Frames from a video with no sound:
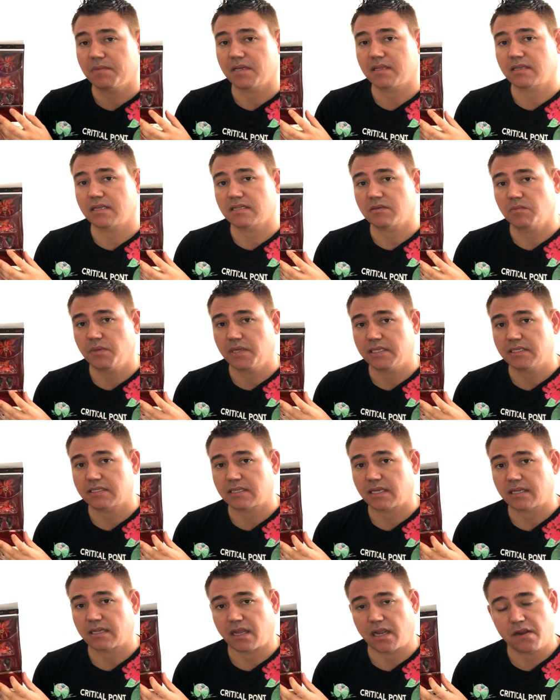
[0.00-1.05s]
that this means
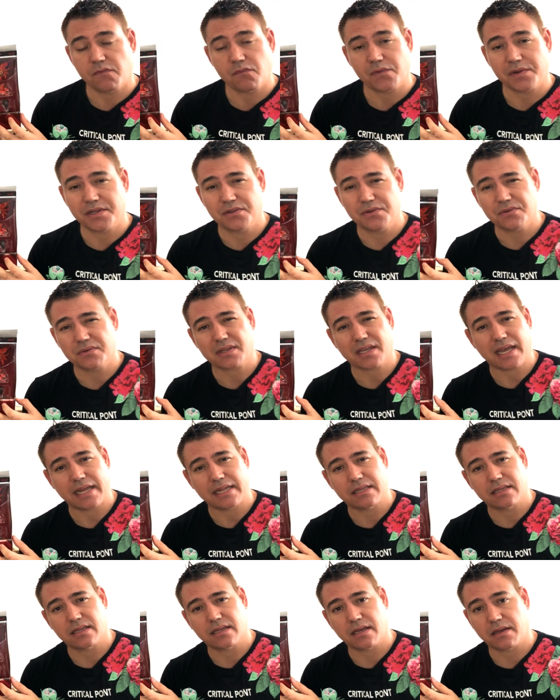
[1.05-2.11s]
that if we do
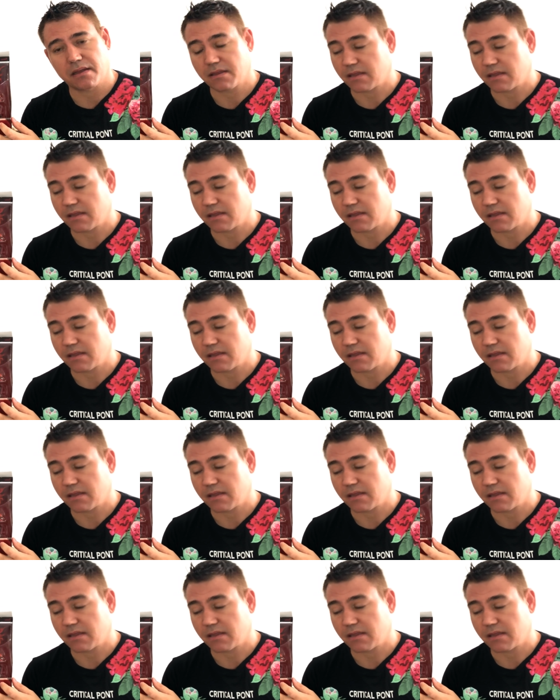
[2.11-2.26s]
get uh,